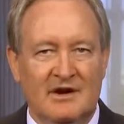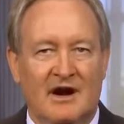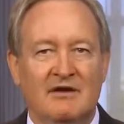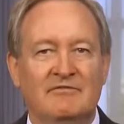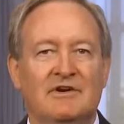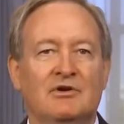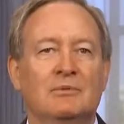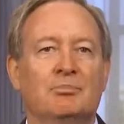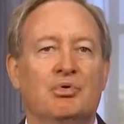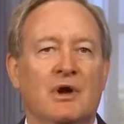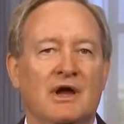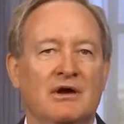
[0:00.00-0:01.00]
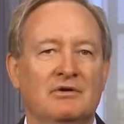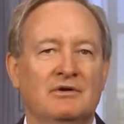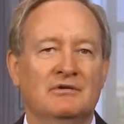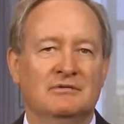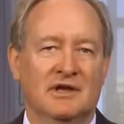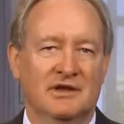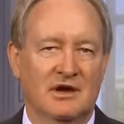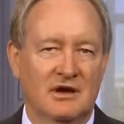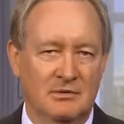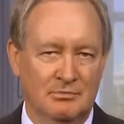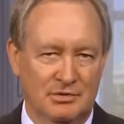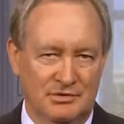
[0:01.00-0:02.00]
I'm very proud and
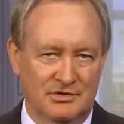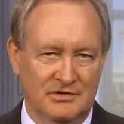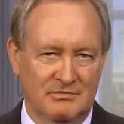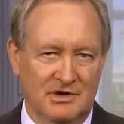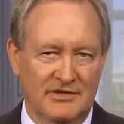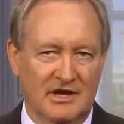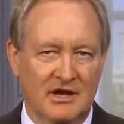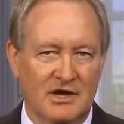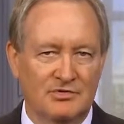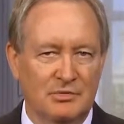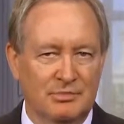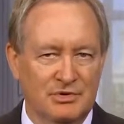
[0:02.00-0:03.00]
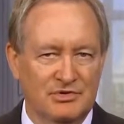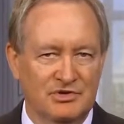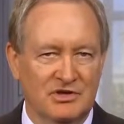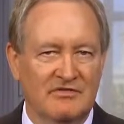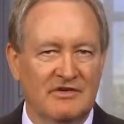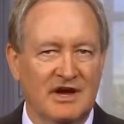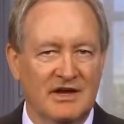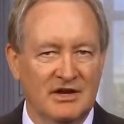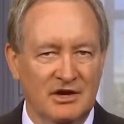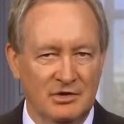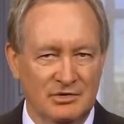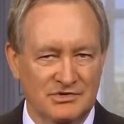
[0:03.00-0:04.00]
humbled by the contribution of
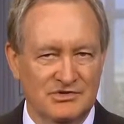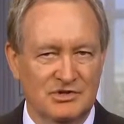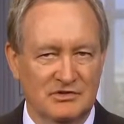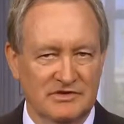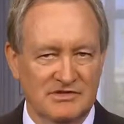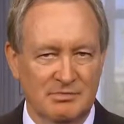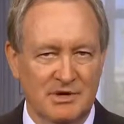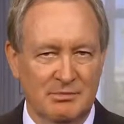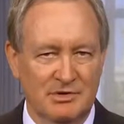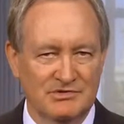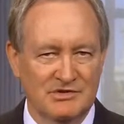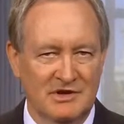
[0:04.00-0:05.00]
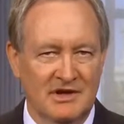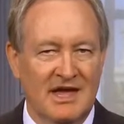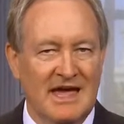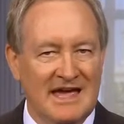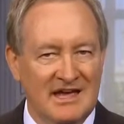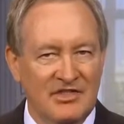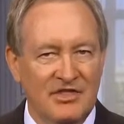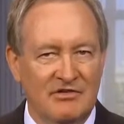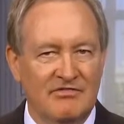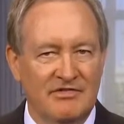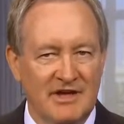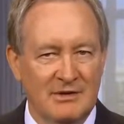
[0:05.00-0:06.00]
Idaho's service members and
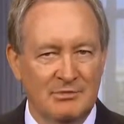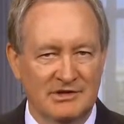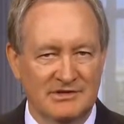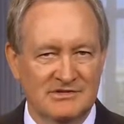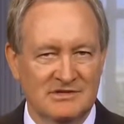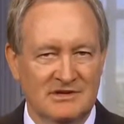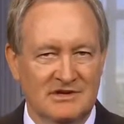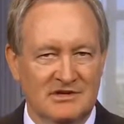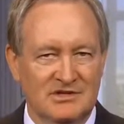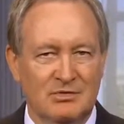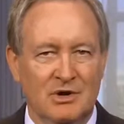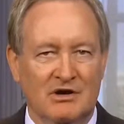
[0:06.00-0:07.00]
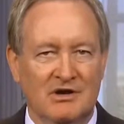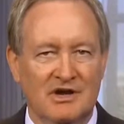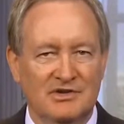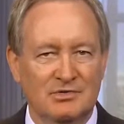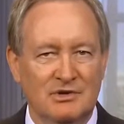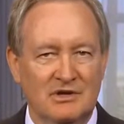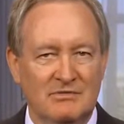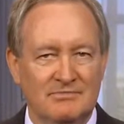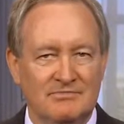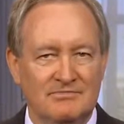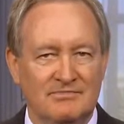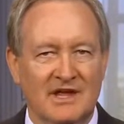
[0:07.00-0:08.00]
their families to our country
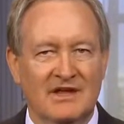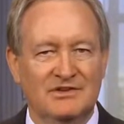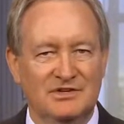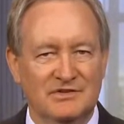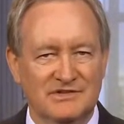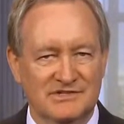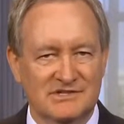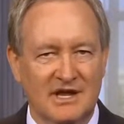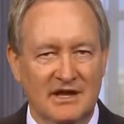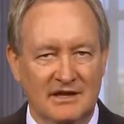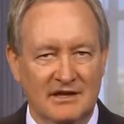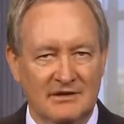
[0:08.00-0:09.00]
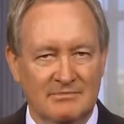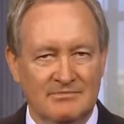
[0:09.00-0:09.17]
and to the state